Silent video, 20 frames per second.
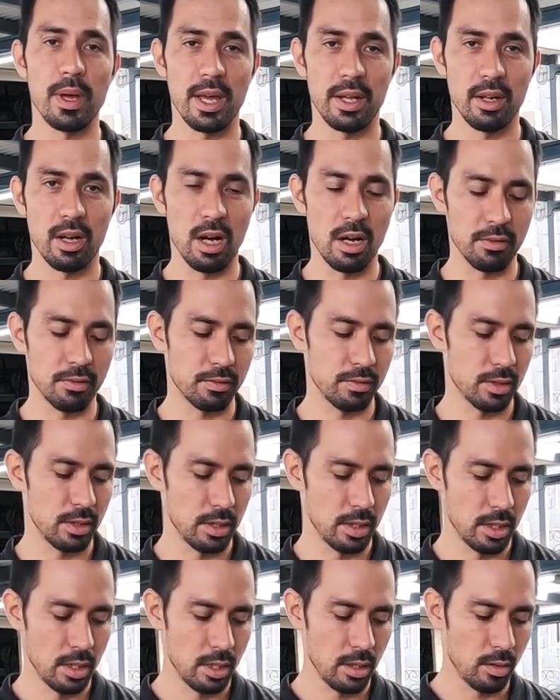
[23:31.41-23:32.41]
pan off,
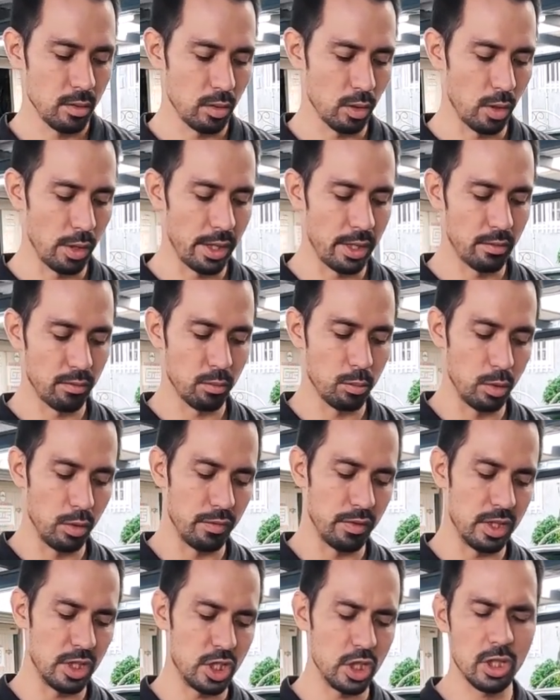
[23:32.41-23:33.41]
we'll go ahead and
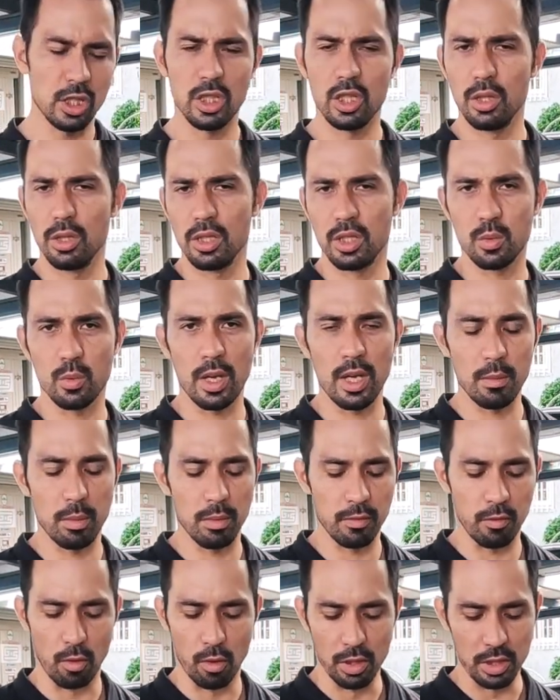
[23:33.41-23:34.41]
remove this. You could do this way
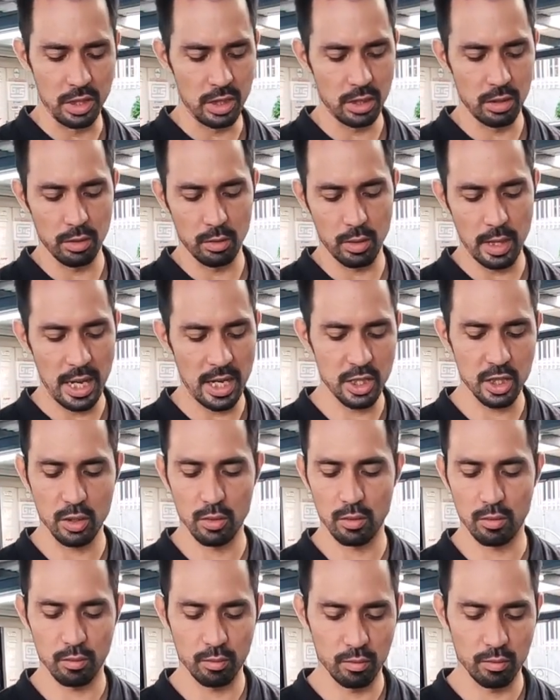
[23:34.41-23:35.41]
before too. As
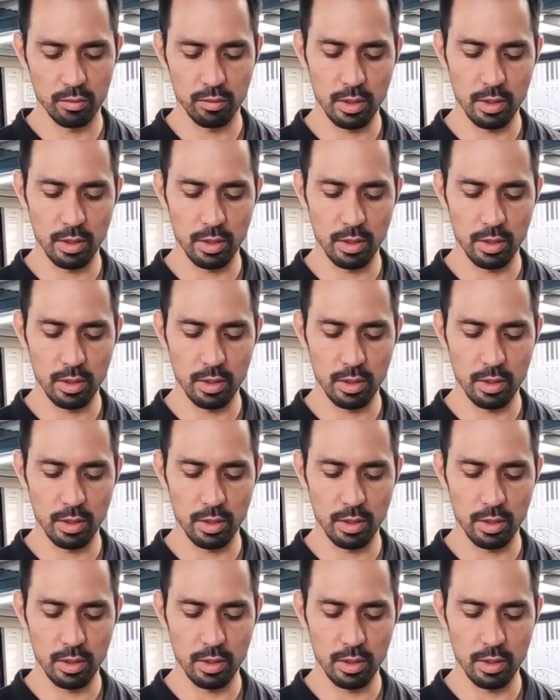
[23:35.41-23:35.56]
you're